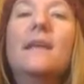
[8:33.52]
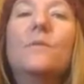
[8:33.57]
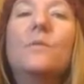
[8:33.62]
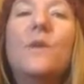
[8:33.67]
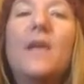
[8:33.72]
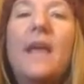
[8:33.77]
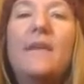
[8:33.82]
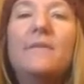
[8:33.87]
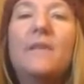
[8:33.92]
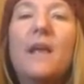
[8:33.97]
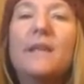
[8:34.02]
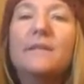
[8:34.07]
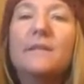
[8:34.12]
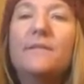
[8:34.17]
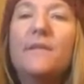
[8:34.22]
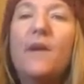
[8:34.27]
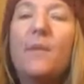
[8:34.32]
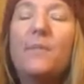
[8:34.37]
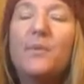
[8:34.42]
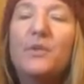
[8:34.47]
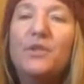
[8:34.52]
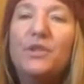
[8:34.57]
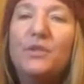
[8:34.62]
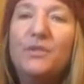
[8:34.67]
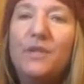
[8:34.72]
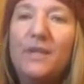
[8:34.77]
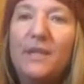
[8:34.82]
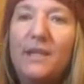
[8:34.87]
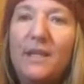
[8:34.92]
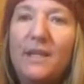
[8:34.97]
We have lots of
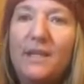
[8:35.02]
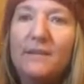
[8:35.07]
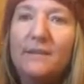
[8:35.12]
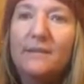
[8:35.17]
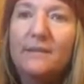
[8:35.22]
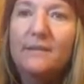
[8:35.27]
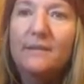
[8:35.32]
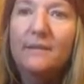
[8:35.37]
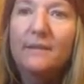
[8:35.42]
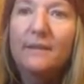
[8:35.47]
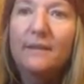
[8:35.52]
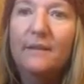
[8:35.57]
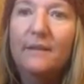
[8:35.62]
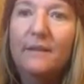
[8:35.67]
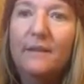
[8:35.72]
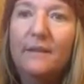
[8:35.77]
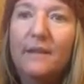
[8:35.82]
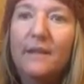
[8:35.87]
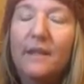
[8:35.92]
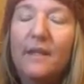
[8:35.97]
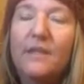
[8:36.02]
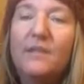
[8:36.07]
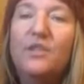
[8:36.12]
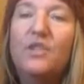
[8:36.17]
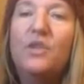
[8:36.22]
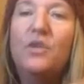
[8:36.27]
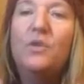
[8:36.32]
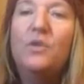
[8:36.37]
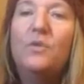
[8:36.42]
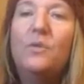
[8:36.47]
opportunities
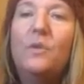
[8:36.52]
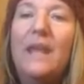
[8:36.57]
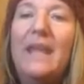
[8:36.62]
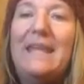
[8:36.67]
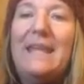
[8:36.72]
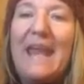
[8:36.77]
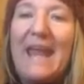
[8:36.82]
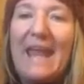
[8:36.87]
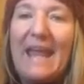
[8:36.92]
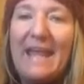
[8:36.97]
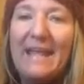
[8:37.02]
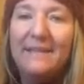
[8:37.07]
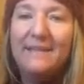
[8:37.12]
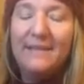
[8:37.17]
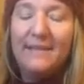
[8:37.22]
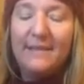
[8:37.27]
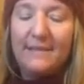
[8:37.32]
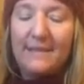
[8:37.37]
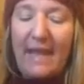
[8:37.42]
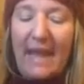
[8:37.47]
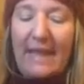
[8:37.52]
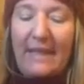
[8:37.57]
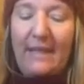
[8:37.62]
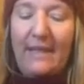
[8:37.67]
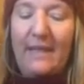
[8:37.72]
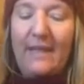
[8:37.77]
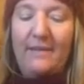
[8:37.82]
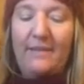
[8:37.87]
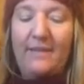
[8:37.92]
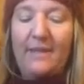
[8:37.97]
to enhance this
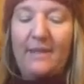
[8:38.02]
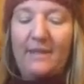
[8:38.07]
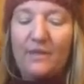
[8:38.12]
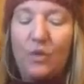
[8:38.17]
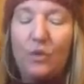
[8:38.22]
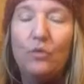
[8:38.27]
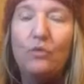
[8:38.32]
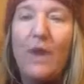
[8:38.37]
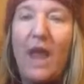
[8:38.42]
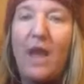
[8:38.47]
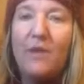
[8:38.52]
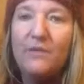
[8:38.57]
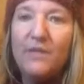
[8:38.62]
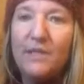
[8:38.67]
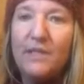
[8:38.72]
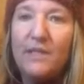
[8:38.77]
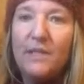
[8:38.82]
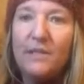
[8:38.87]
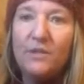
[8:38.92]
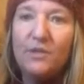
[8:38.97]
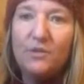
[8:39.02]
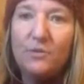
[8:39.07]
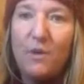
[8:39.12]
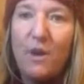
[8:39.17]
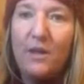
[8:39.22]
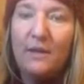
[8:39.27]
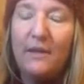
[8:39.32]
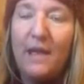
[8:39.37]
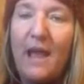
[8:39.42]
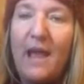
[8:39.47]
and get this grounded into
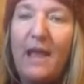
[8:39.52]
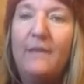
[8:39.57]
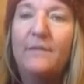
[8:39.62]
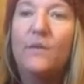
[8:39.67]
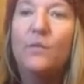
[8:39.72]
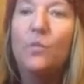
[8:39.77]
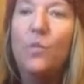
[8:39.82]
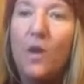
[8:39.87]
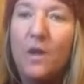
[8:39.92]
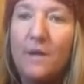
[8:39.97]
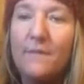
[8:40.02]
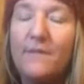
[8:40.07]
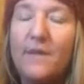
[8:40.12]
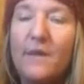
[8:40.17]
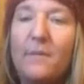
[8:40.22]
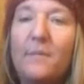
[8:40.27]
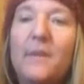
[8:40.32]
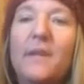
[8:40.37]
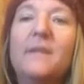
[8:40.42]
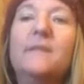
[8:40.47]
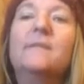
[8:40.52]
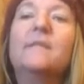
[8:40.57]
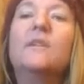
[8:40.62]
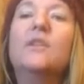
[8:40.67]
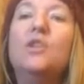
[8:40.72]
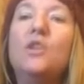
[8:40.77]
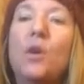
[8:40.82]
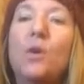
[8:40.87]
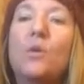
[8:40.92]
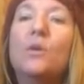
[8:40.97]
our life, and one of them is
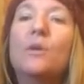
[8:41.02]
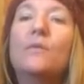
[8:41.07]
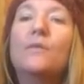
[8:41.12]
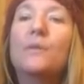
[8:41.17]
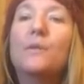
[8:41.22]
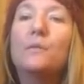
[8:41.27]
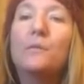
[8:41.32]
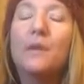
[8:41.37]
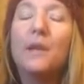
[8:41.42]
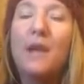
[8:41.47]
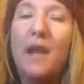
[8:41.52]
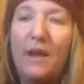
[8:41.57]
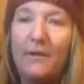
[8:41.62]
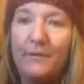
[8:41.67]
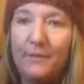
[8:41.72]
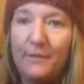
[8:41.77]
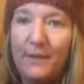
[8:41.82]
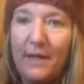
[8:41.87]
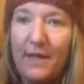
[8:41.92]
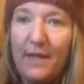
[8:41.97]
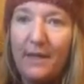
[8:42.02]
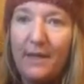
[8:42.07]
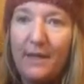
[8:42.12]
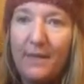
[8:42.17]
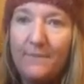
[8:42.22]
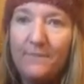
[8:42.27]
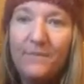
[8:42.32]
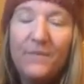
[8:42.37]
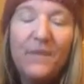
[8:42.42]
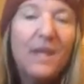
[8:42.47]
the Yoga for Recovery.
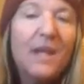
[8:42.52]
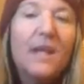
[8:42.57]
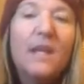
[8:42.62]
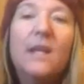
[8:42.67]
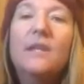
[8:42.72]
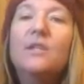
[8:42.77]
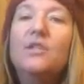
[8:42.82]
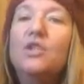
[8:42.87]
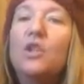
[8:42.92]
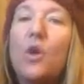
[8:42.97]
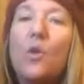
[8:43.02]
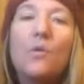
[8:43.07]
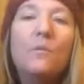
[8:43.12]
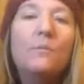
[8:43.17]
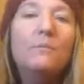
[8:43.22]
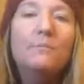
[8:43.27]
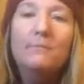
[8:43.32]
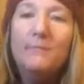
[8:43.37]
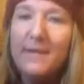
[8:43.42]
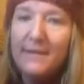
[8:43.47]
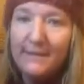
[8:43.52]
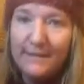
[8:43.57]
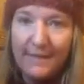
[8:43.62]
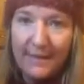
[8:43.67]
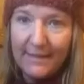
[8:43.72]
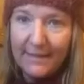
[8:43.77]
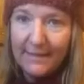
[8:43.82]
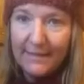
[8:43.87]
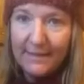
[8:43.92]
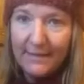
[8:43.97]
Don't miss
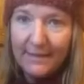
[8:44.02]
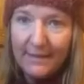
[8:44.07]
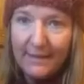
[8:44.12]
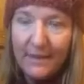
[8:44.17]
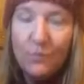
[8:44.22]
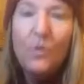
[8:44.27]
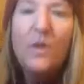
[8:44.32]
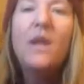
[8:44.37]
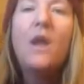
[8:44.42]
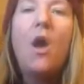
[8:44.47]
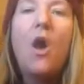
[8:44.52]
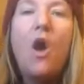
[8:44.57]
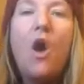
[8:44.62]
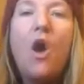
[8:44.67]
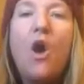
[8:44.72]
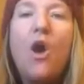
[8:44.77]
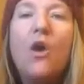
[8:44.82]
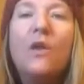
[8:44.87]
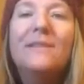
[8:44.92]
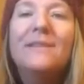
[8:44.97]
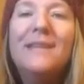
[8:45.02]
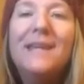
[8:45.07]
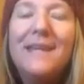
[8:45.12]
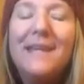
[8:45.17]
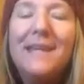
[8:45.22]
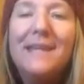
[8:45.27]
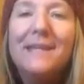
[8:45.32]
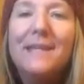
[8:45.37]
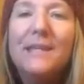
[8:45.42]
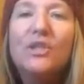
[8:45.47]
it. We all
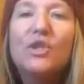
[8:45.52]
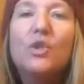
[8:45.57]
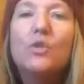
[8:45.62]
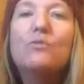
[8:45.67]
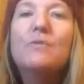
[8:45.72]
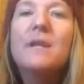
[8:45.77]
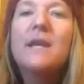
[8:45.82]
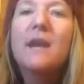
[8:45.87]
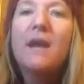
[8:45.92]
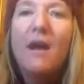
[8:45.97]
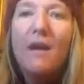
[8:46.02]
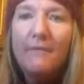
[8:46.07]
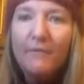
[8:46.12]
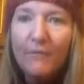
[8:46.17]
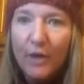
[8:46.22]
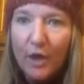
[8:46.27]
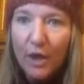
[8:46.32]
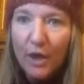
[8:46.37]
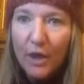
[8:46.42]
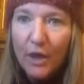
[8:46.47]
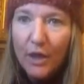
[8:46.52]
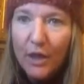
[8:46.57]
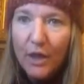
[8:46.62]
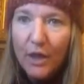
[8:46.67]
need to recover.